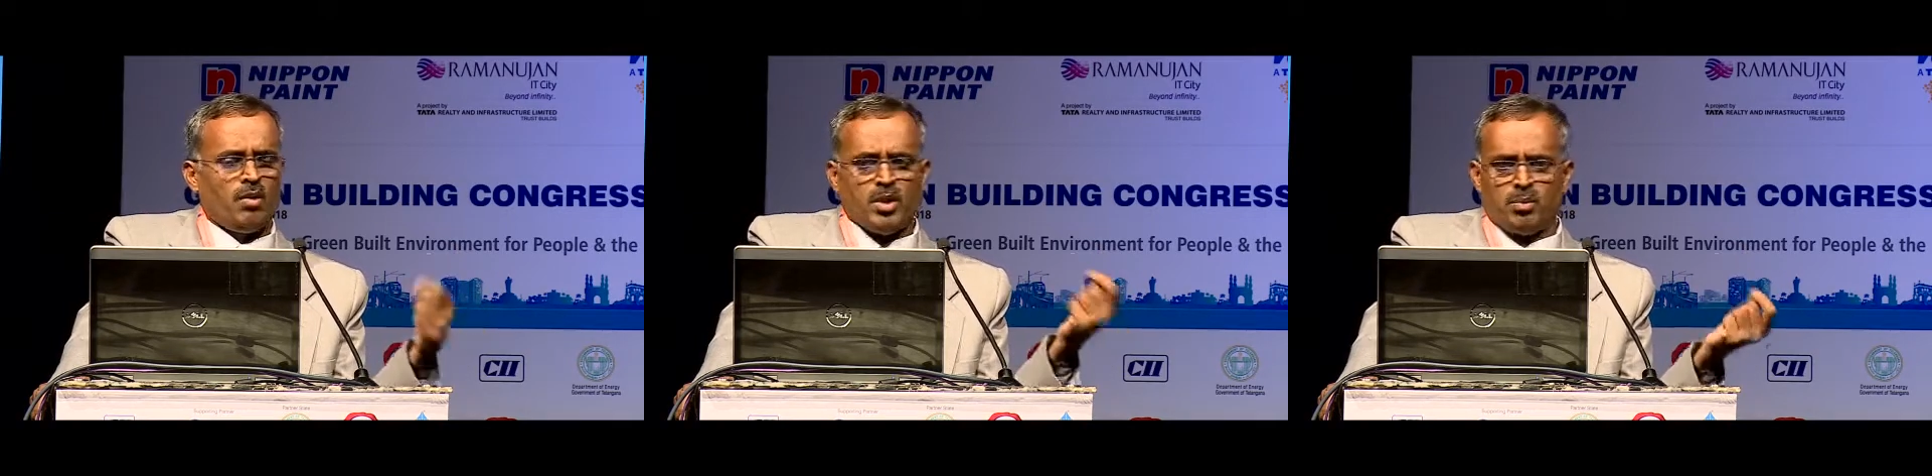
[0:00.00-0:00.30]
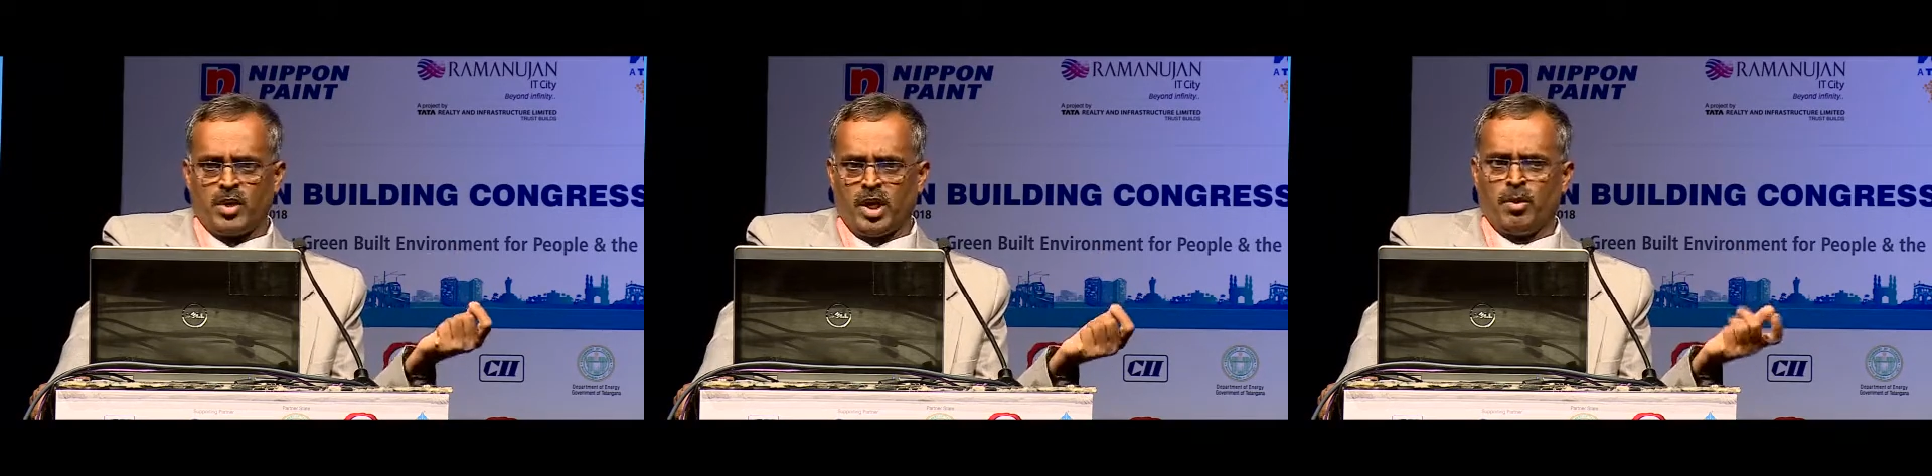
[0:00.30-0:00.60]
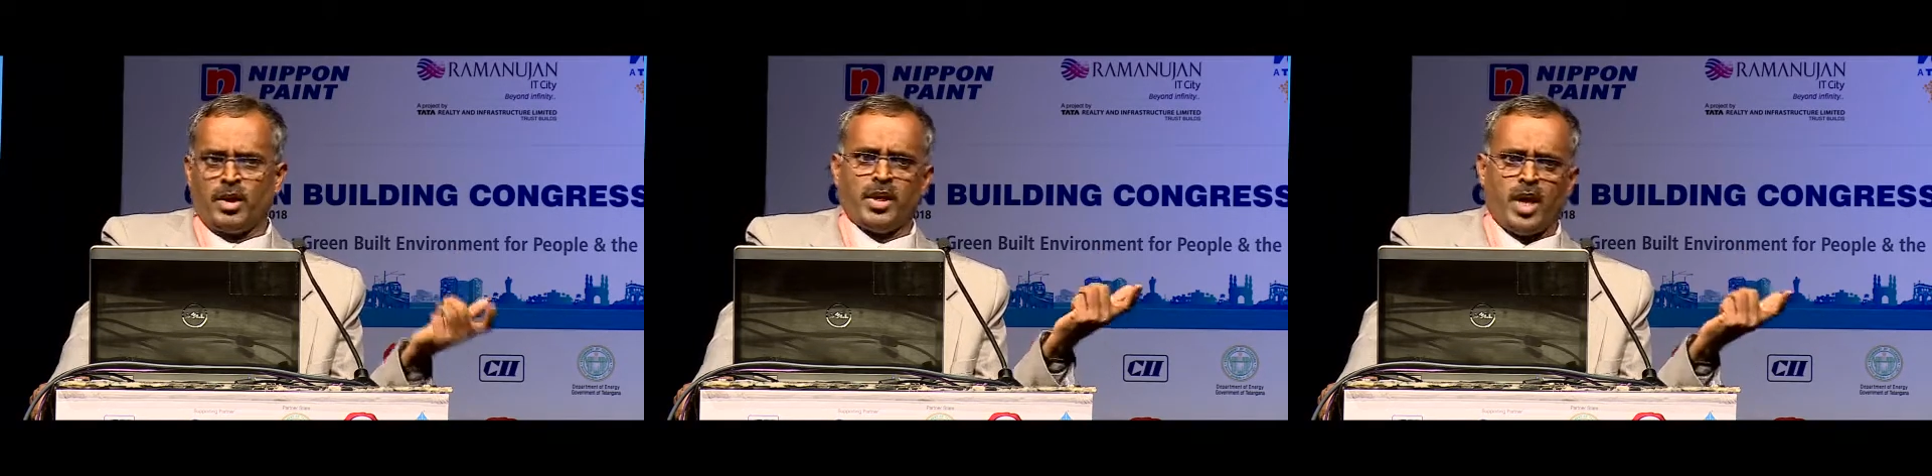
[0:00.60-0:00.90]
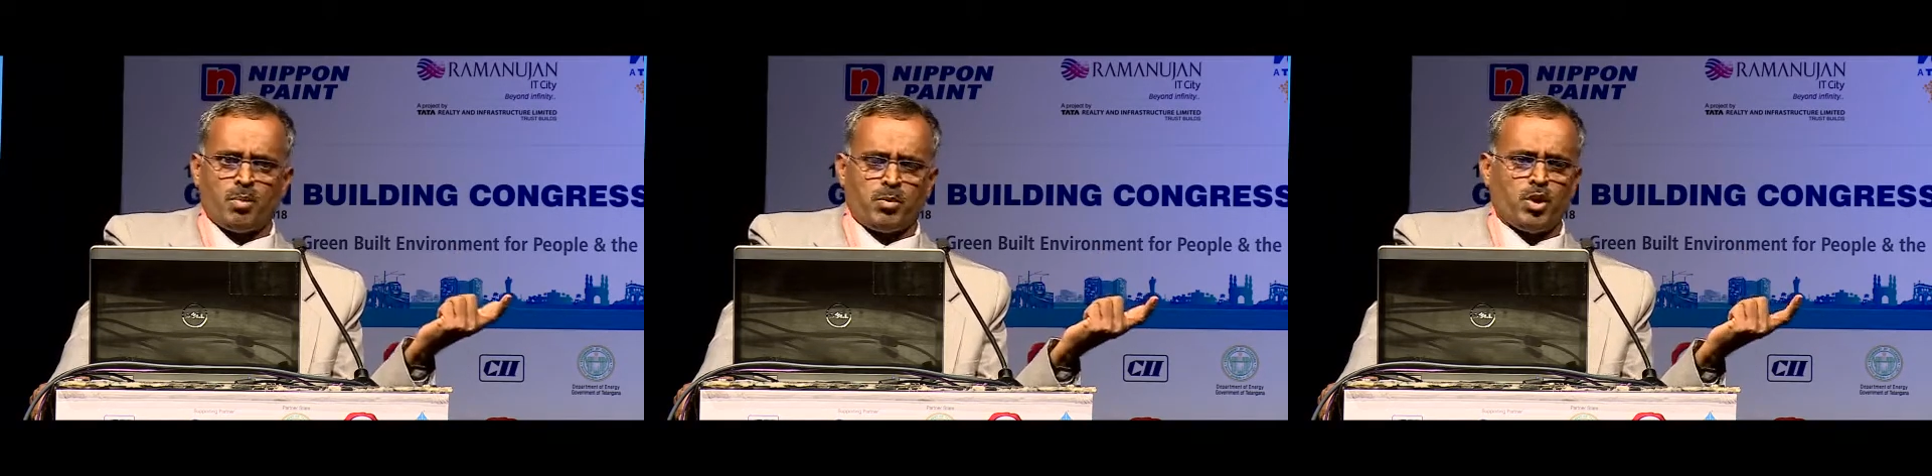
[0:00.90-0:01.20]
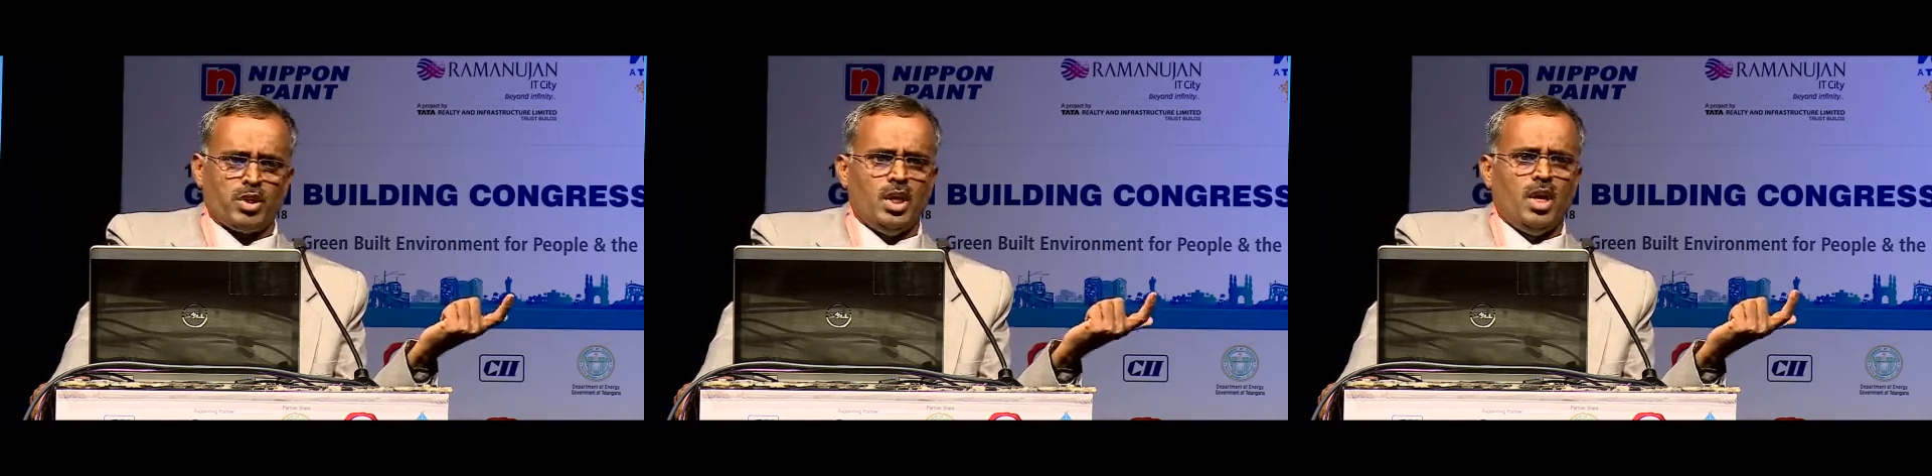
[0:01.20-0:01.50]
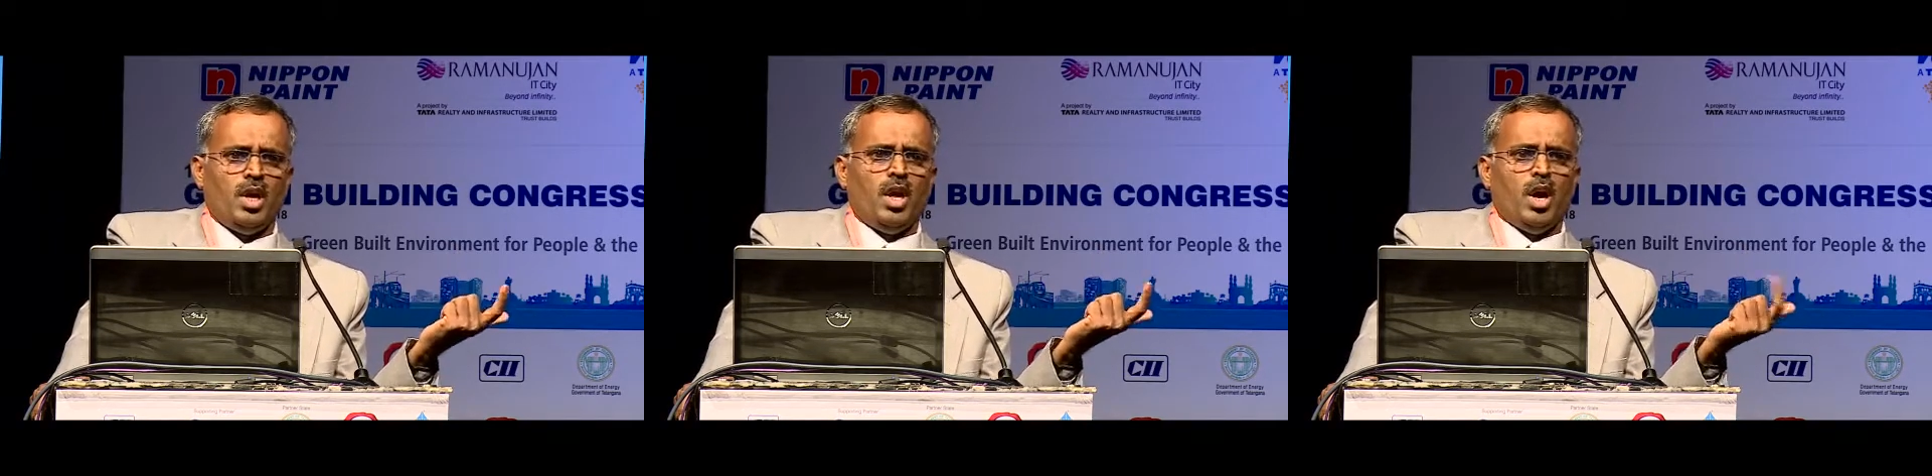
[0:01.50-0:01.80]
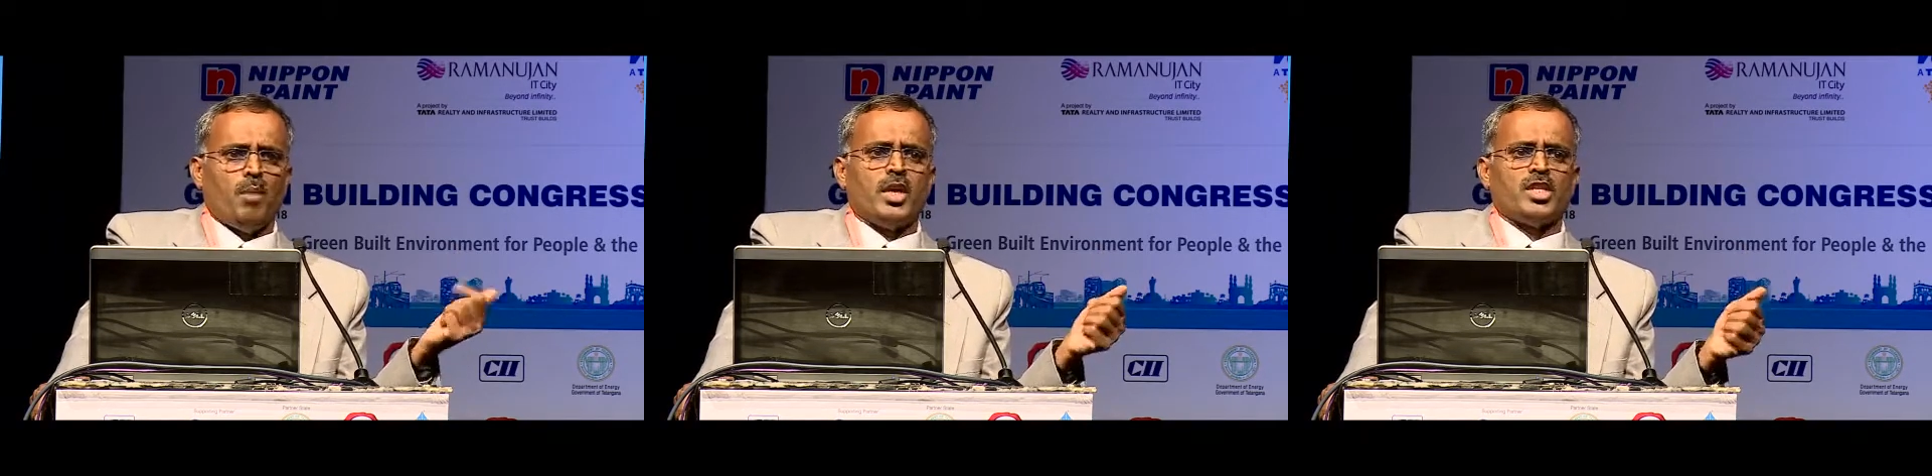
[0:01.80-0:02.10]
heavy foot traffic like airport,
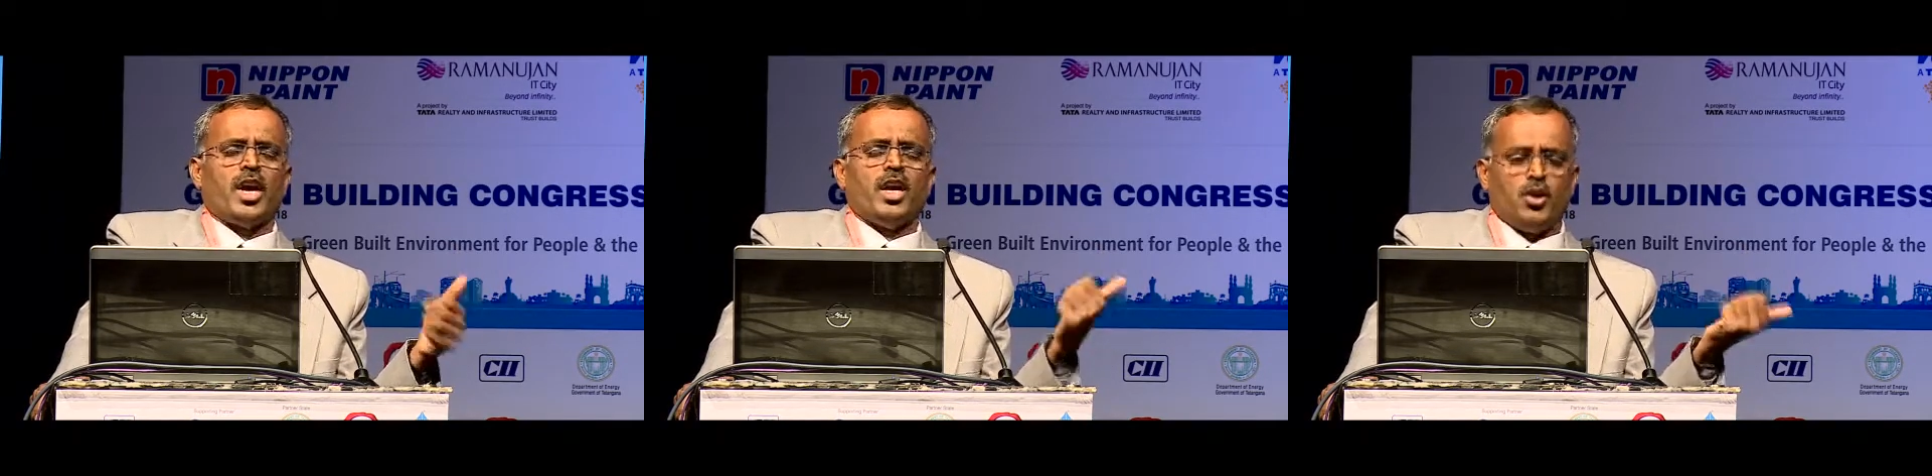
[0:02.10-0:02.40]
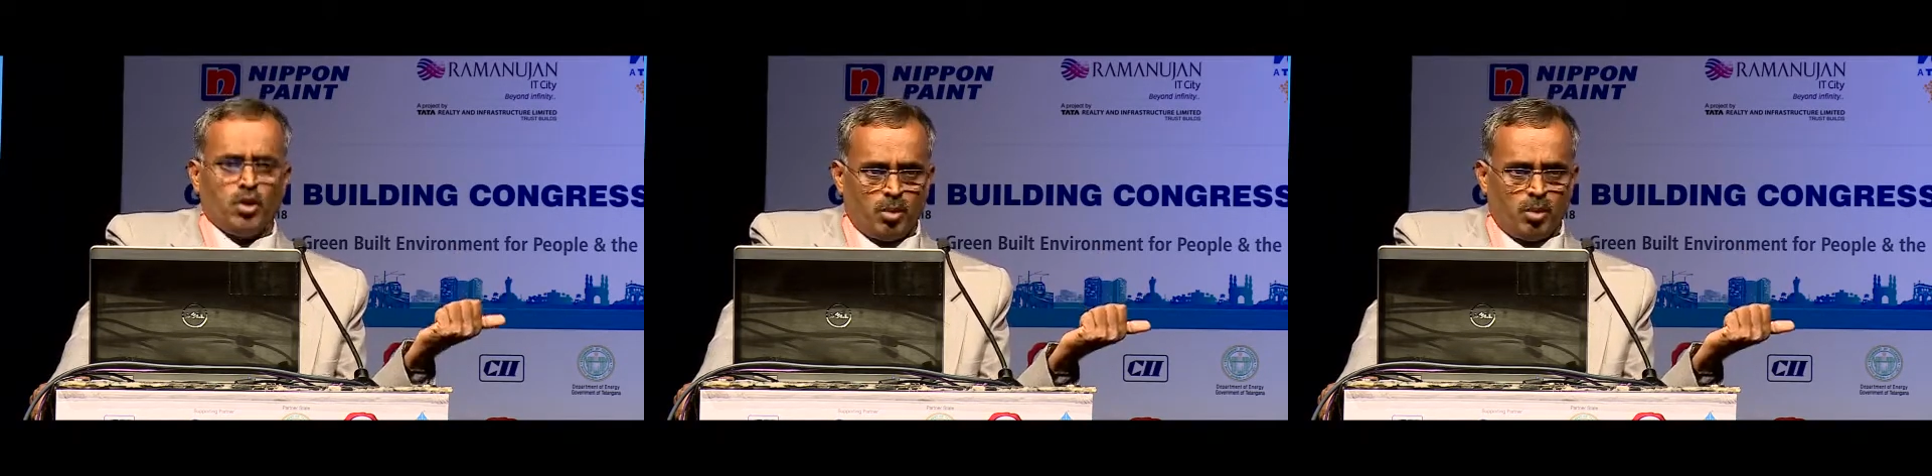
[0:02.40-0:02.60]
but it's highly